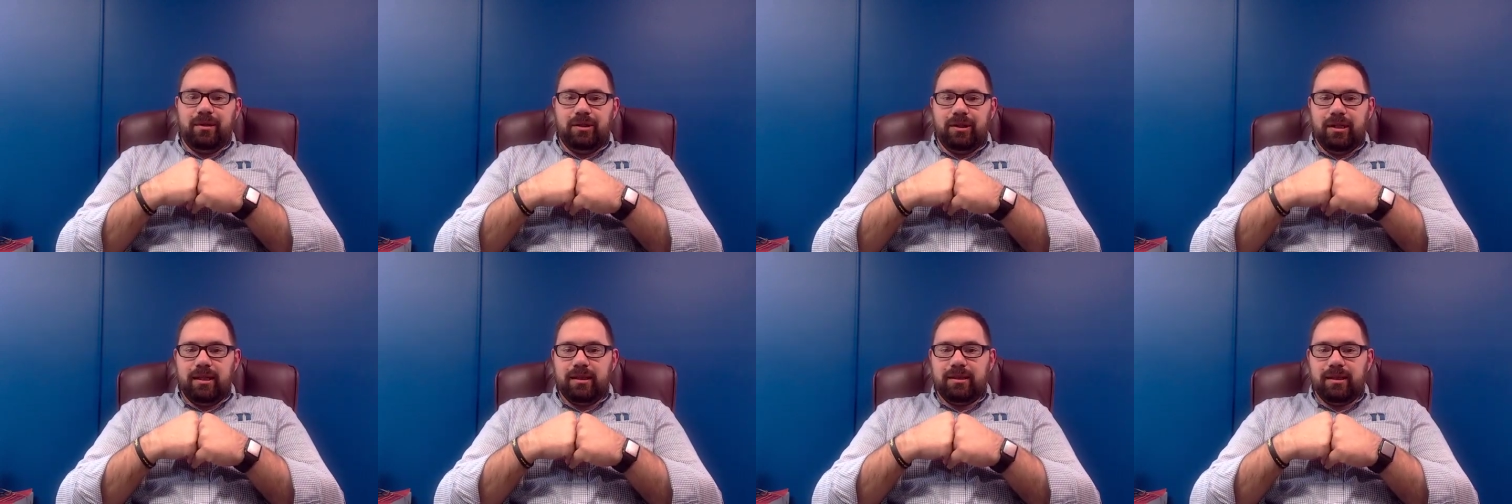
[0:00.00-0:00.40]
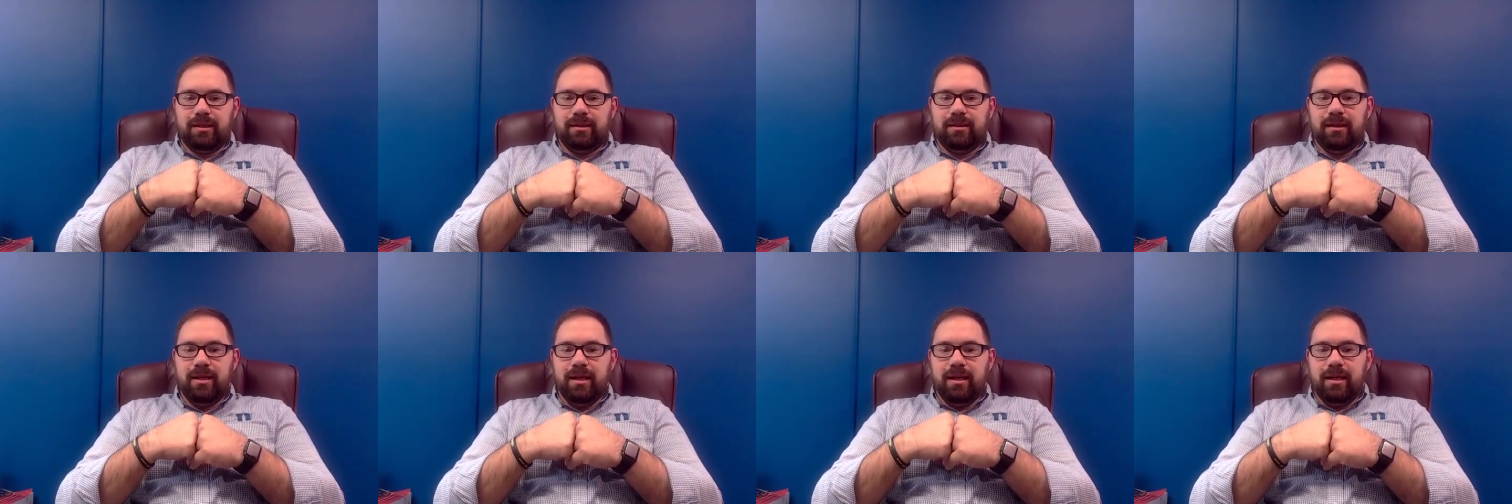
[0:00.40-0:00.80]

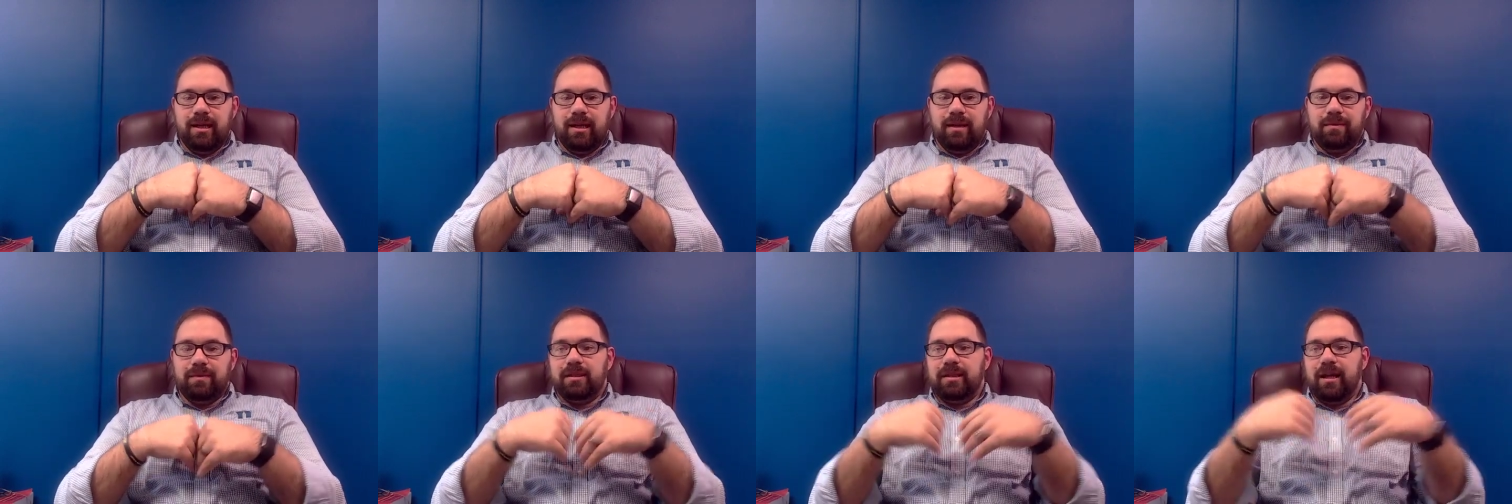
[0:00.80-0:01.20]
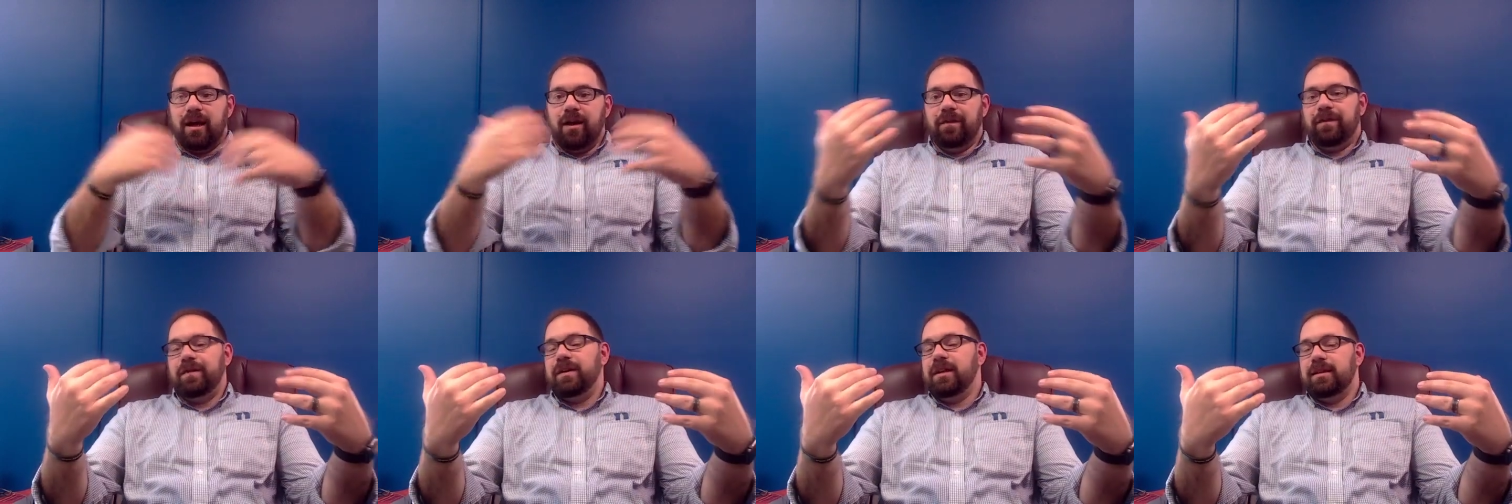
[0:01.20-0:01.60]
Jesus
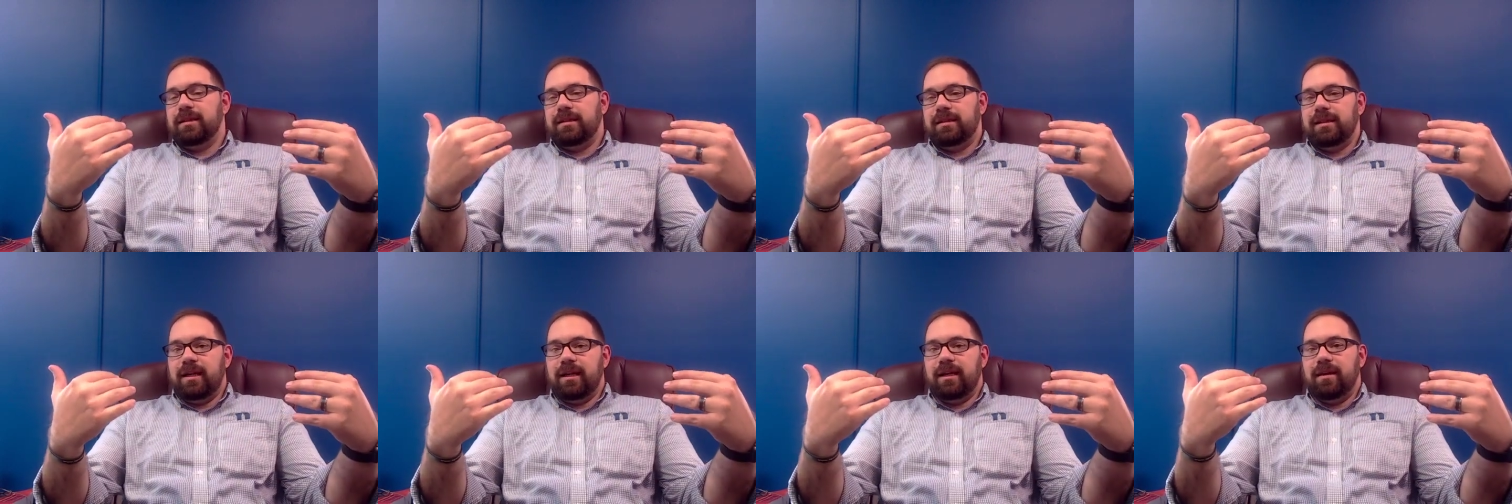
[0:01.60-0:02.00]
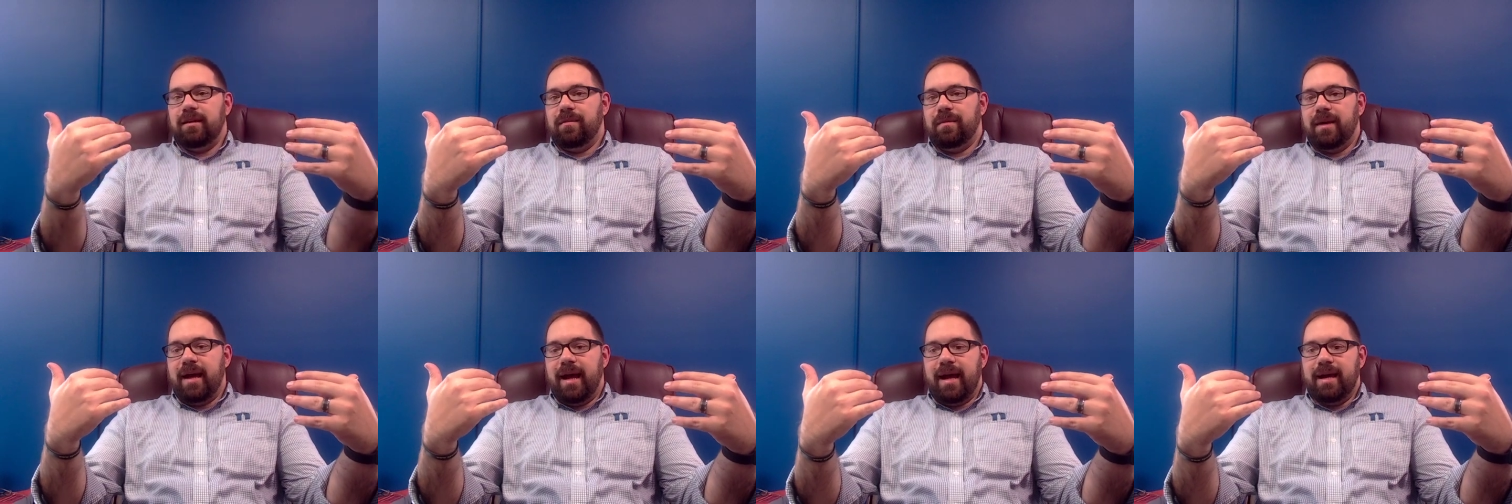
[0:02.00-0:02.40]
himself didn't see
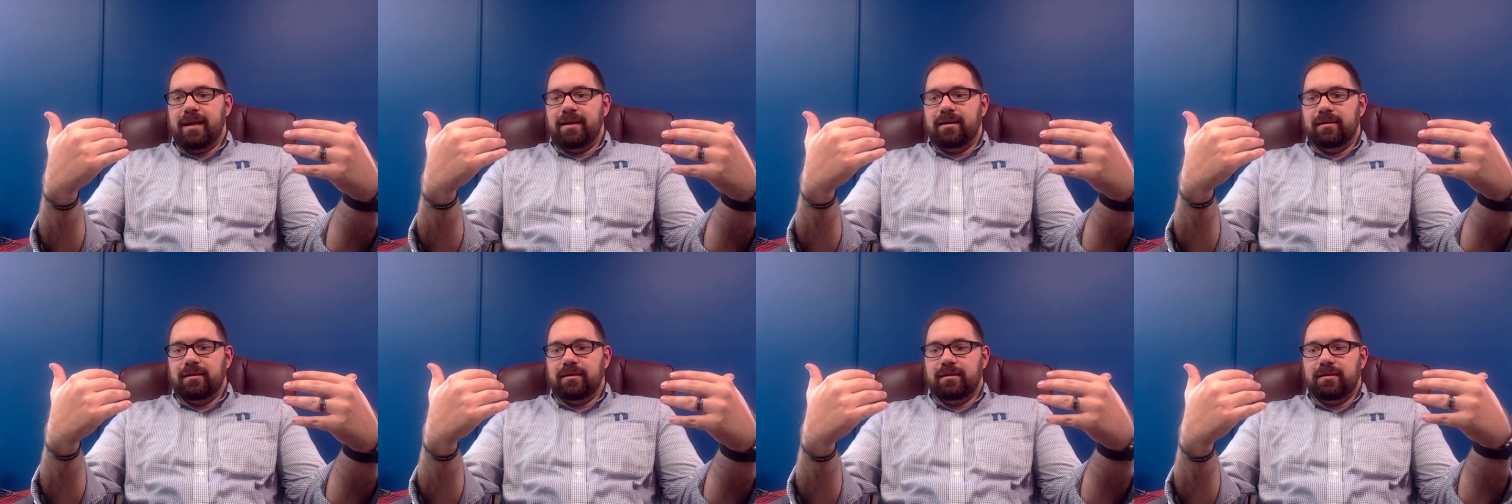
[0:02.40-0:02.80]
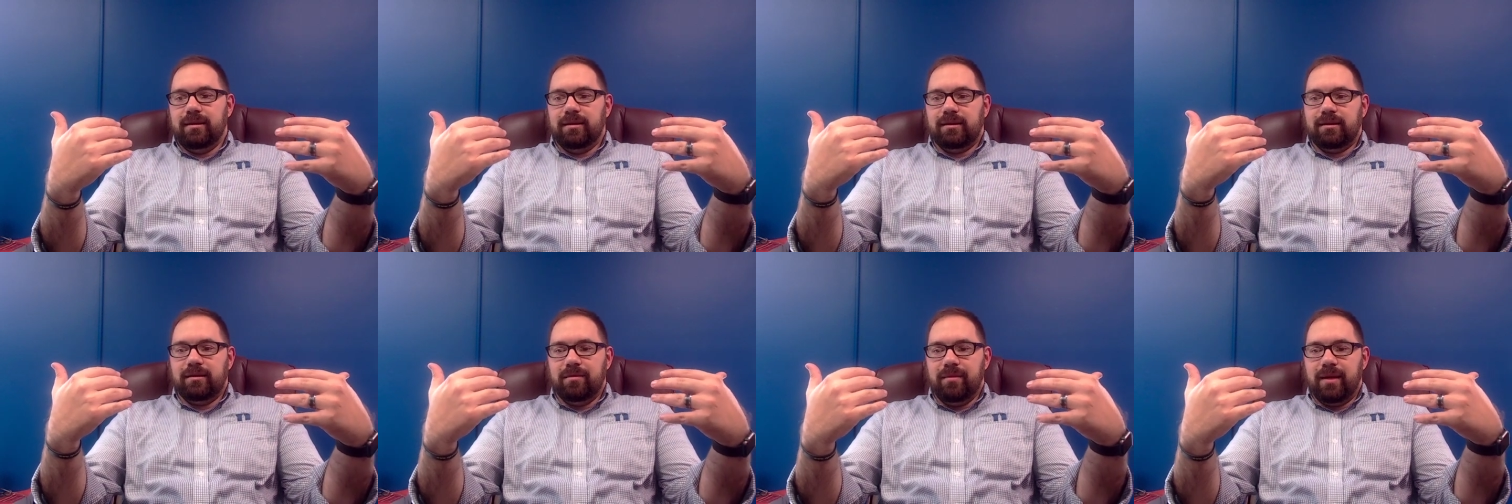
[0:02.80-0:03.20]
him as
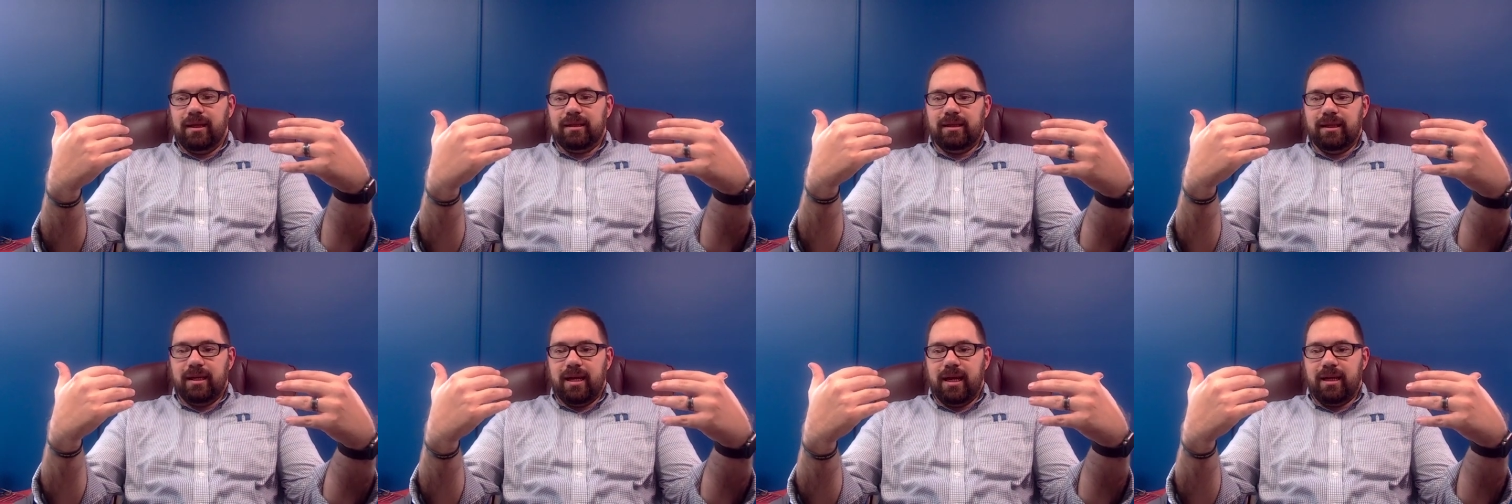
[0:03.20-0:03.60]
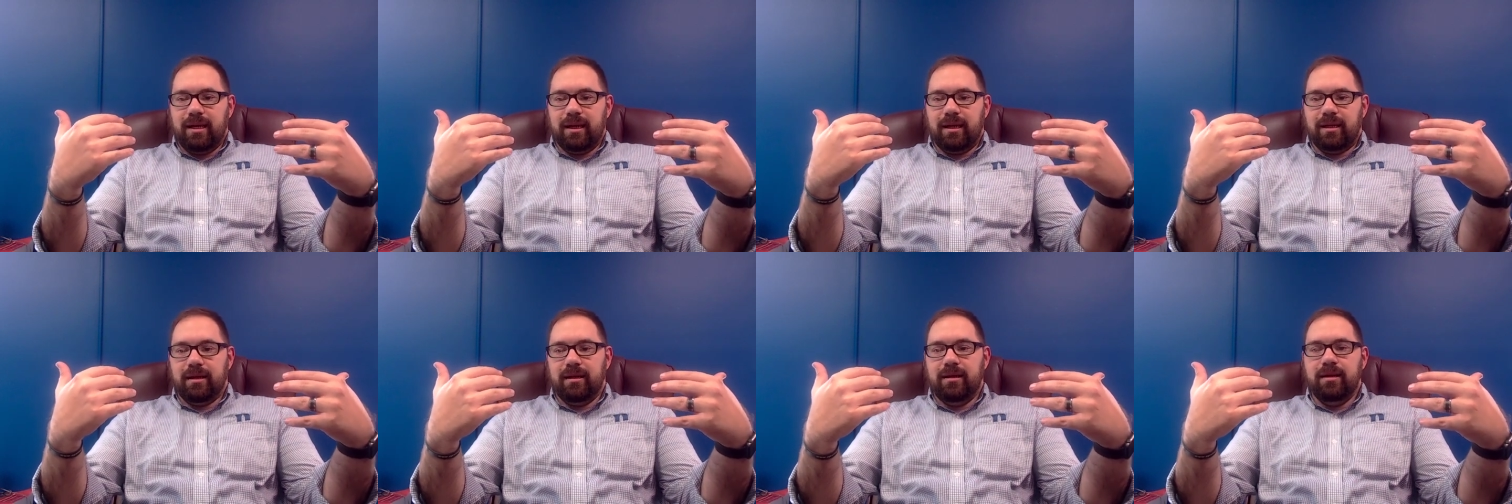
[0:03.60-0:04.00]
this
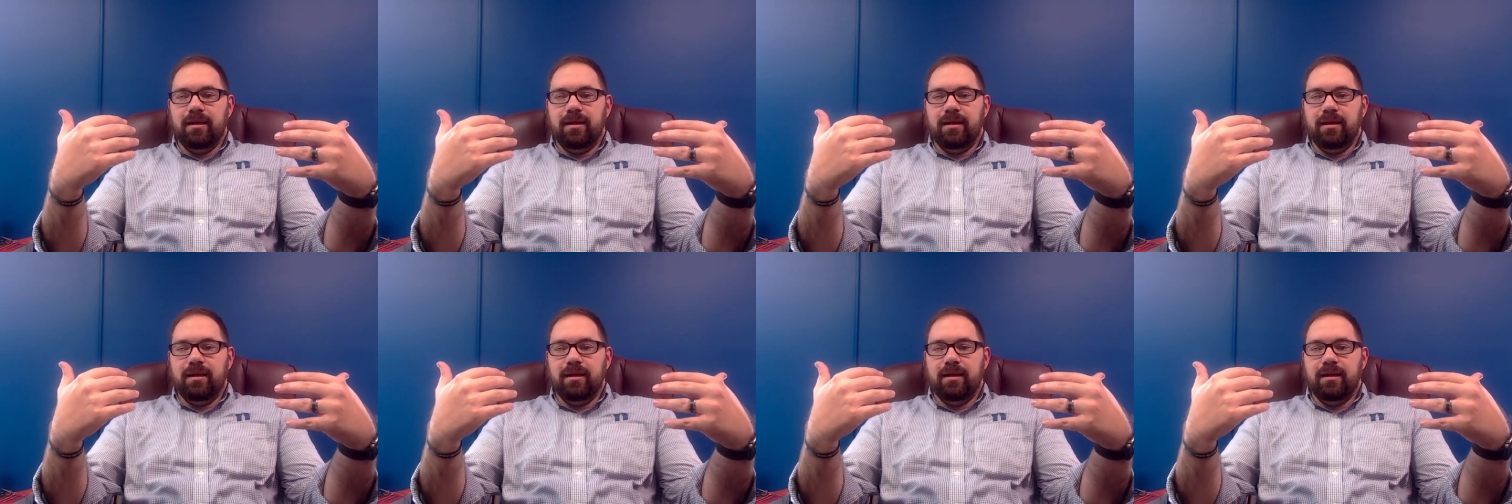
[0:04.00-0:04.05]
messianic